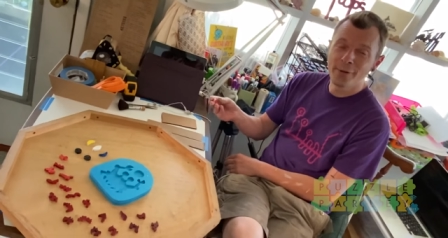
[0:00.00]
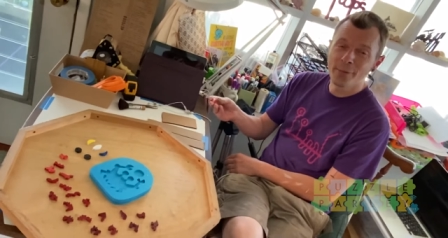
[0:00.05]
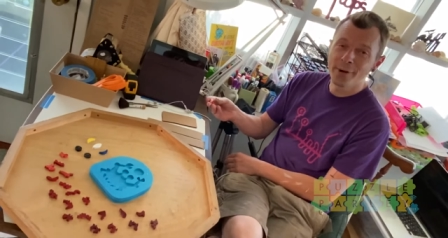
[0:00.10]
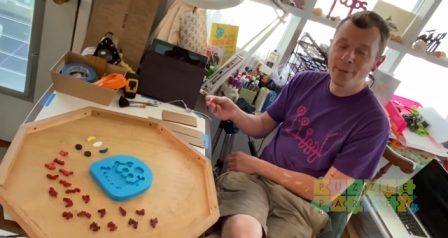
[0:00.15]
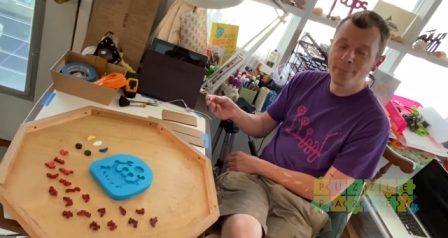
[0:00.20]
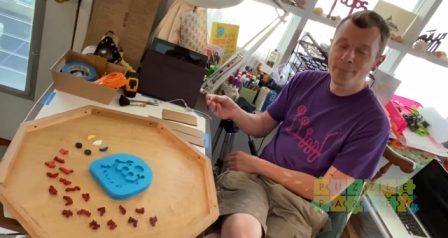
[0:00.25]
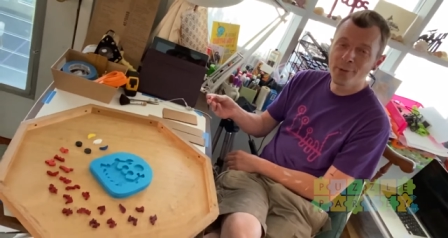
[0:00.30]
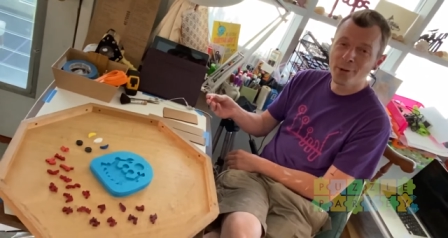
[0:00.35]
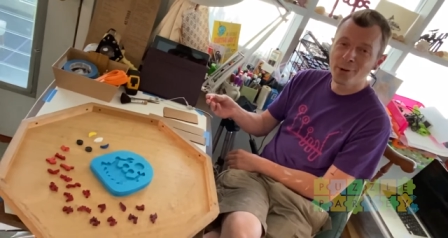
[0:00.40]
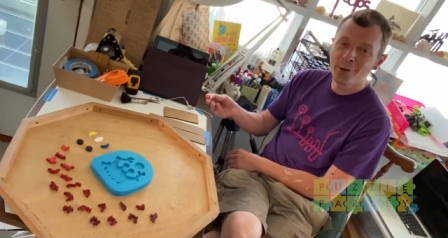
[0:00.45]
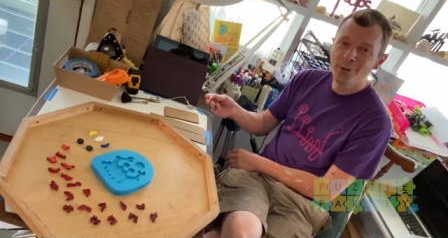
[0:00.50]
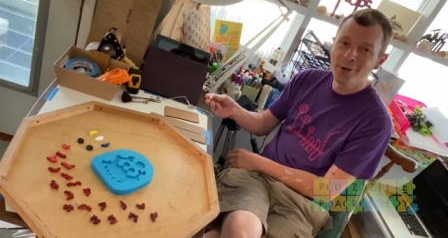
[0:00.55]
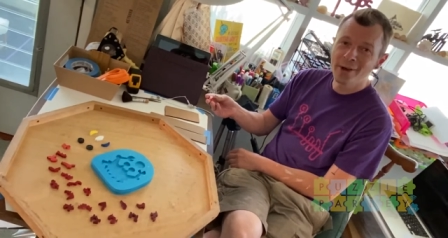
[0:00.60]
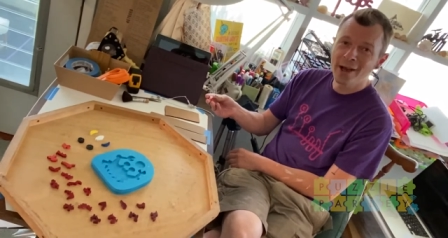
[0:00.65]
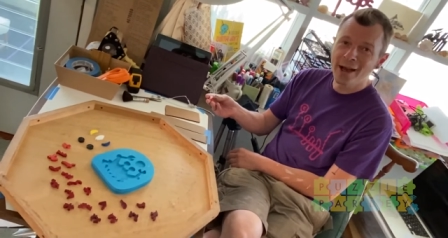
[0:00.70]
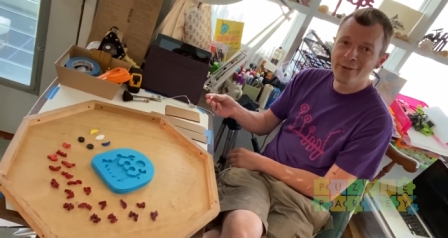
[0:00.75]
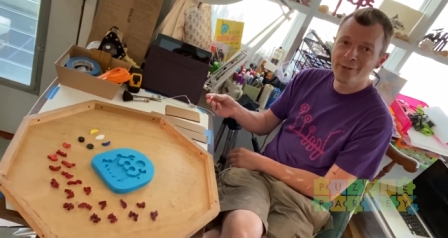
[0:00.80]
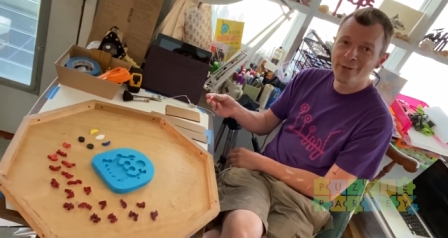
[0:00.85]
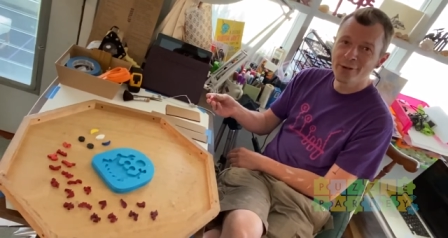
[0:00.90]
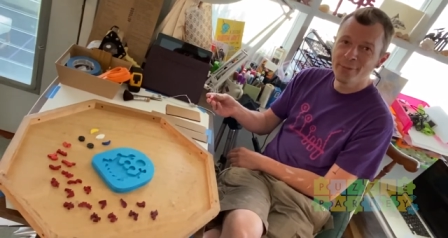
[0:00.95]
want to bore you
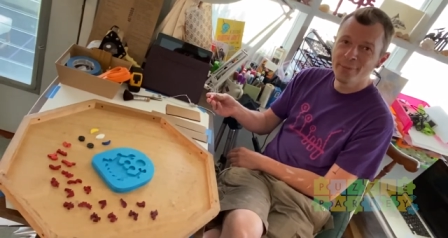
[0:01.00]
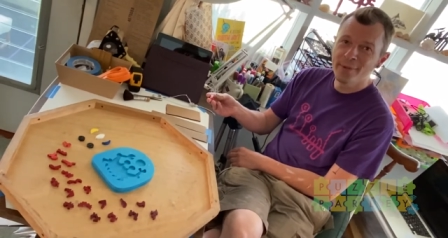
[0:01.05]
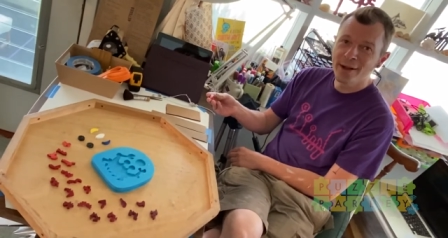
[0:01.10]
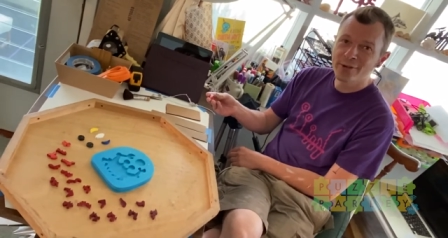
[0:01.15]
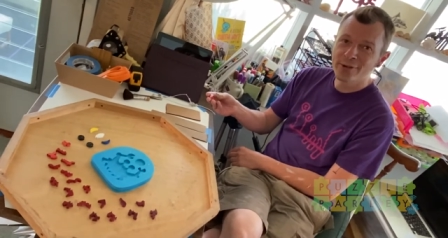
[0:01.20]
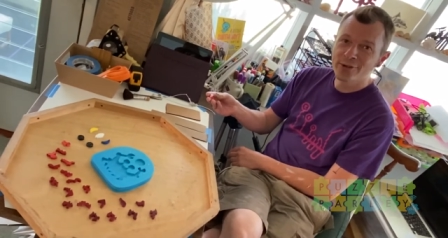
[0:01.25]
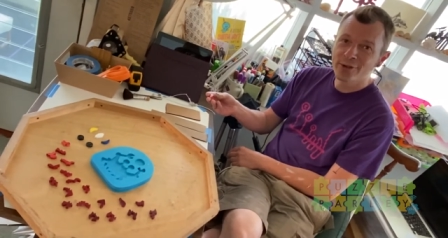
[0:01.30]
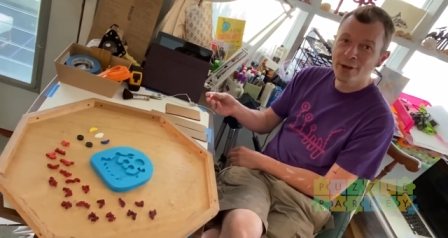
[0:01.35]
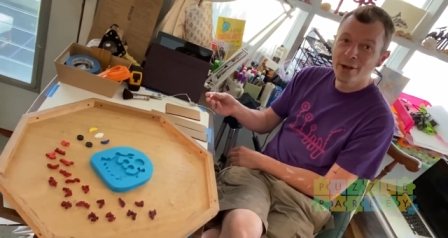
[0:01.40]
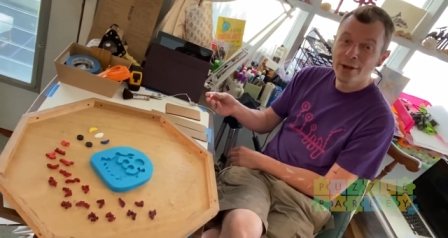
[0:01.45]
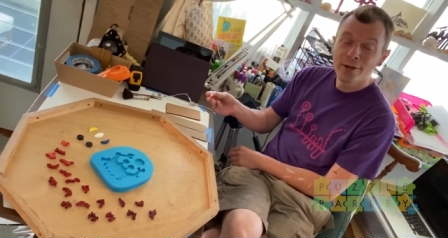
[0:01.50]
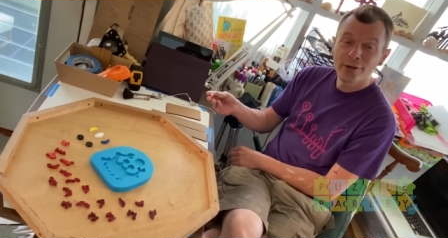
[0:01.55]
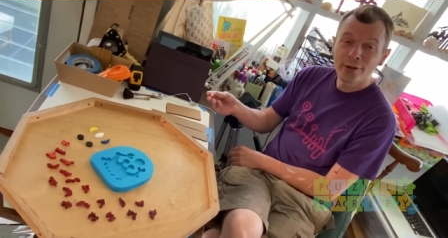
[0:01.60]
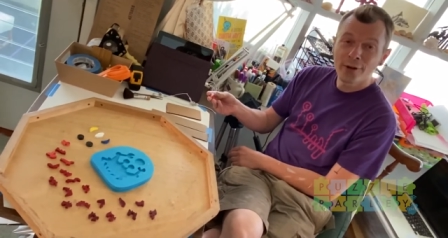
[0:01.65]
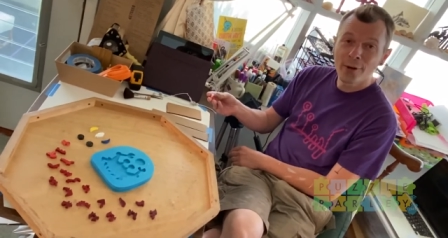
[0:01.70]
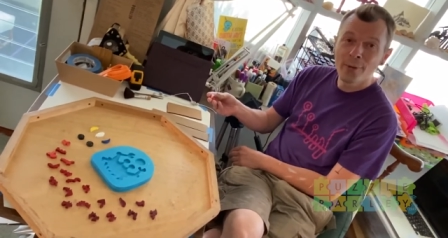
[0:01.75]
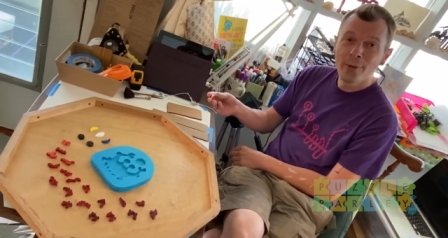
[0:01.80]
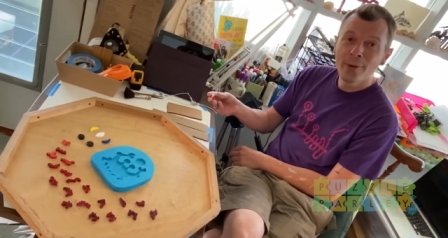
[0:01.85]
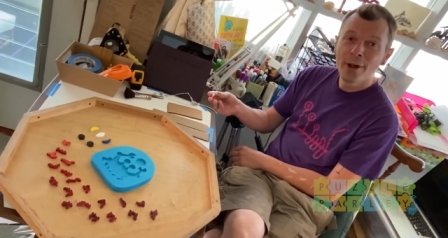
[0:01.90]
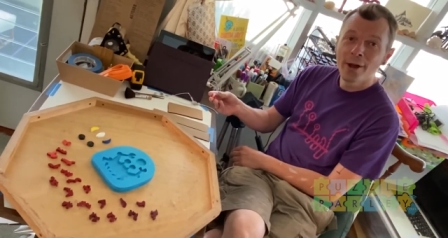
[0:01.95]
guys too much.
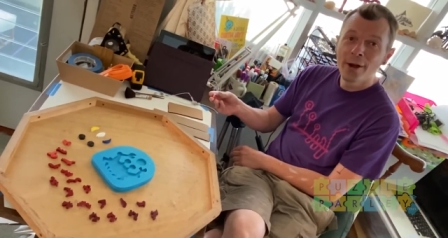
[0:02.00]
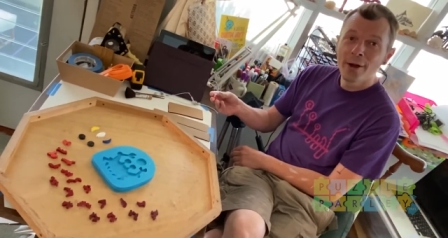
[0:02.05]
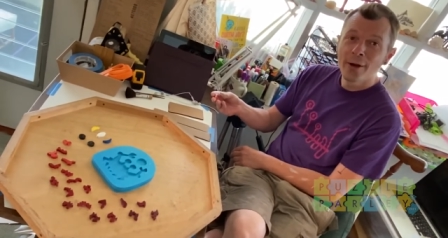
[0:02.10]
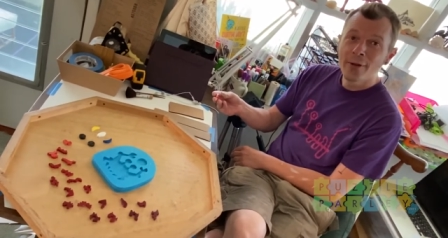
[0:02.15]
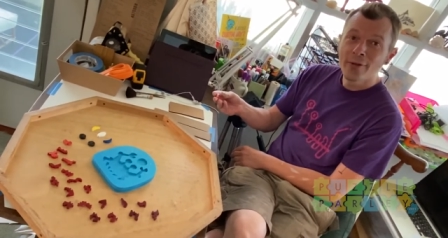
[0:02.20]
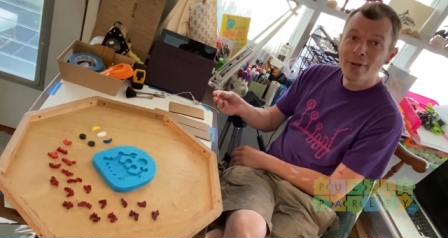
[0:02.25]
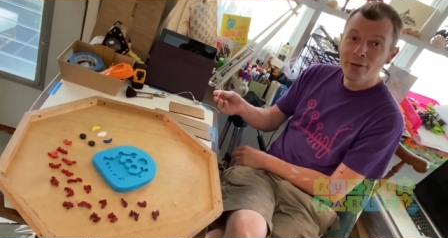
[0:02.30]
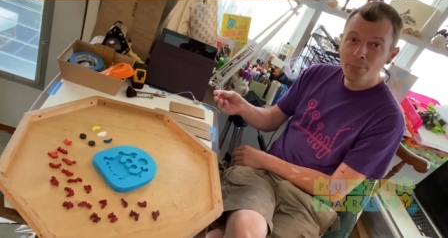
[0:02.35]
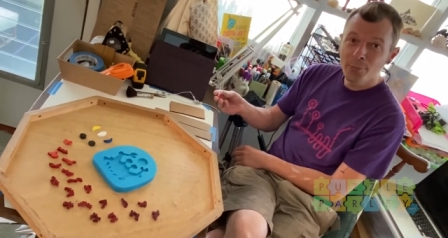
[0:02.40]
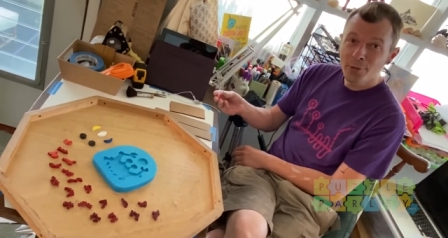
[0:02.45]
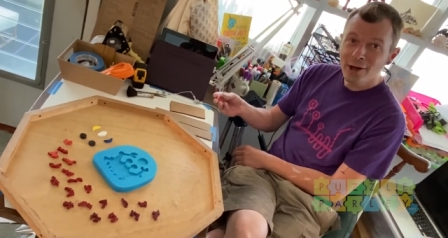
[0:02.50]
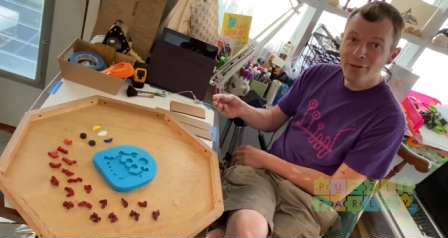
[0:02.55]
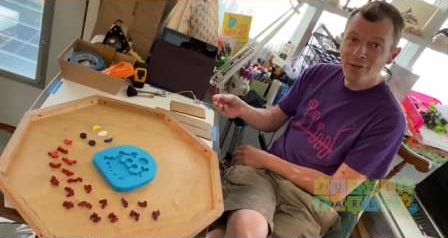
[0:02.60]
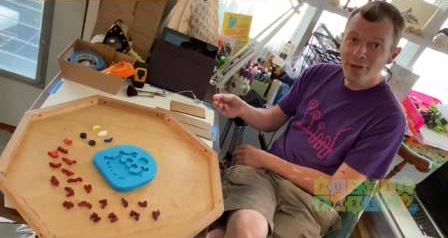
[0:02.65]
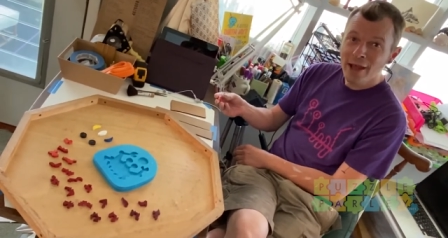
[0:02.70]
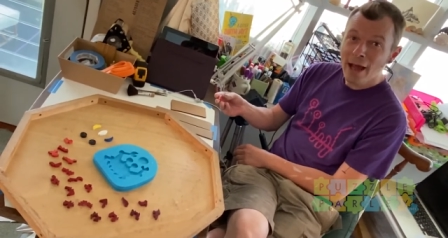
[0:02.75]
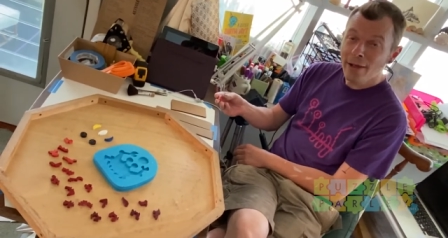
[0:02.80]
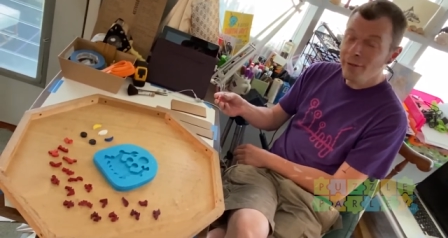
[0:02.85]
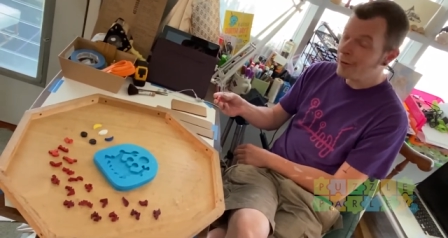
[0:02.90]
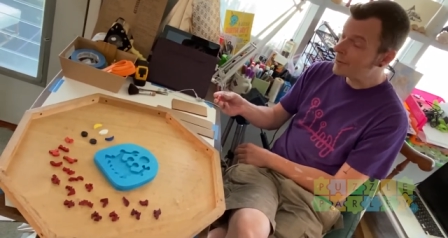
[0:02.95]
So let's put it
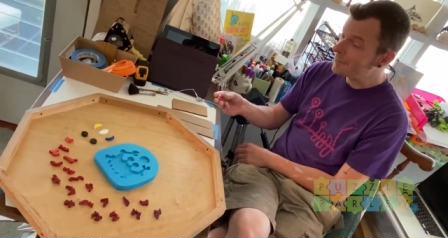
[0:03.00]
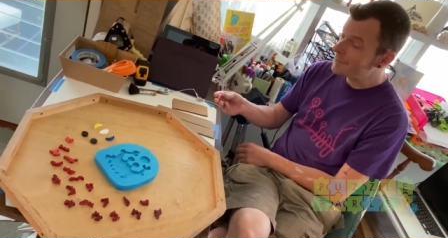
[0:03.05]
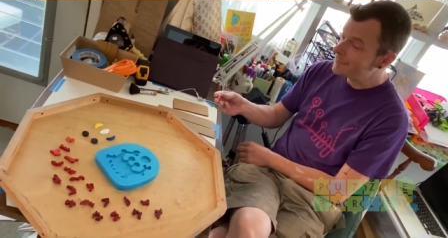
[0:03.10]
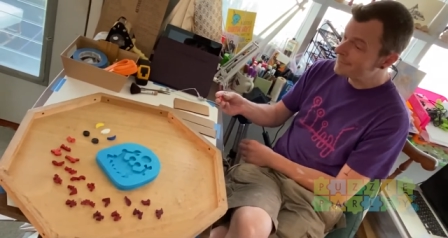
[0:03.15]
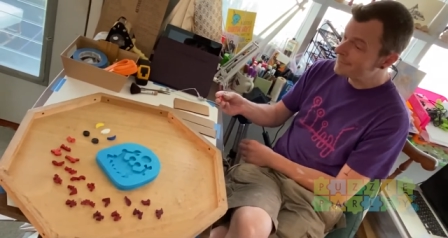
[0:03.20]
together.